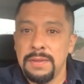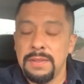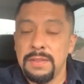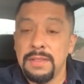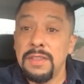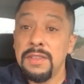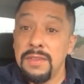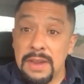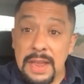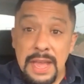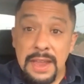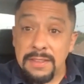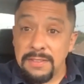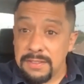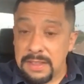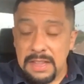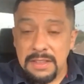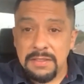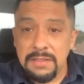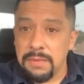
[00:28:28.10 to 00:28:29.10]
the United
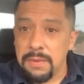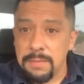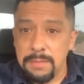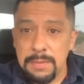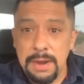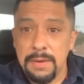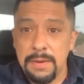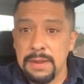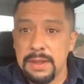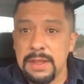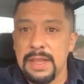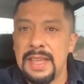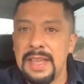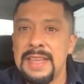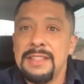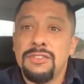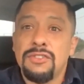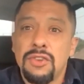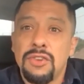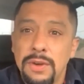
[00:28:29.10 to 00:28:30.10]
States of America
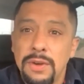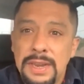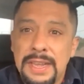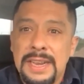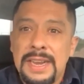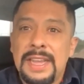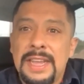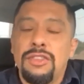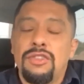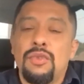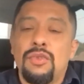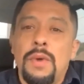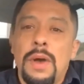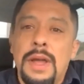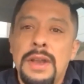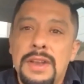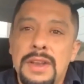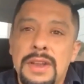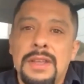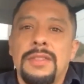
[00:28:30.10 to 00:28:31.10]
and turn it into
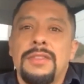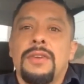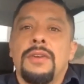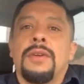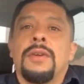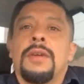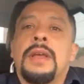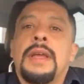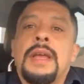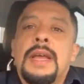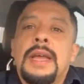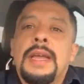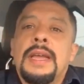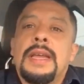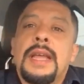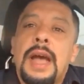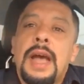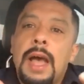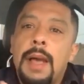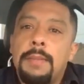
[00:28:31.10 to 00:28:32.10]
another
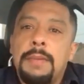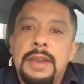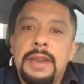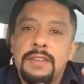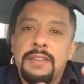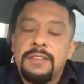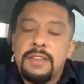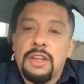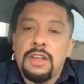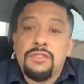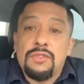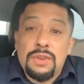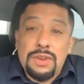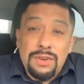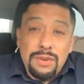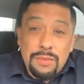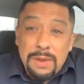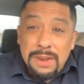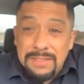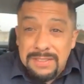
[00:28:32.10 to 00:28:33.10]
communist country.
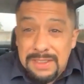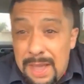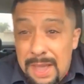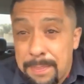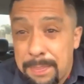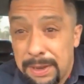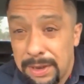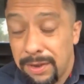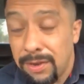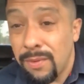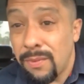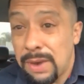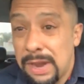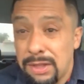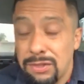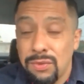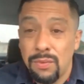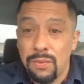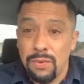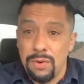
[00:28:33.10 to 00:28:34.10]
Look what is happening
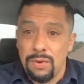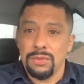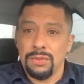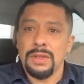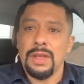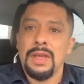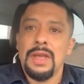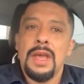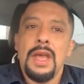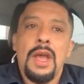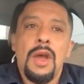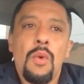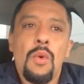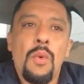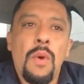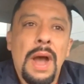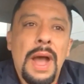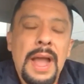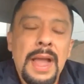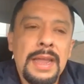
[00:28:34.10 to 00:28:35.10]
around the world.
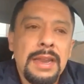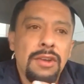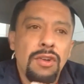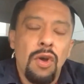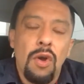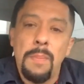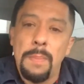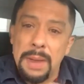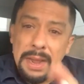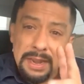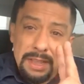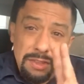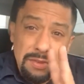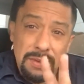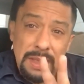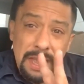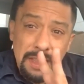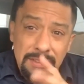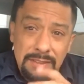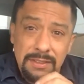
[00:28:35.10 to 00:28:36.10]
Why nobody,
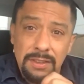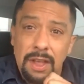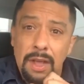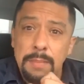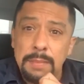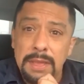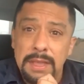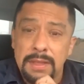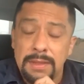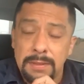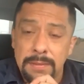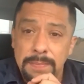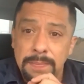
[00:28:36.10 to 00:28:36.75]
you guys saw me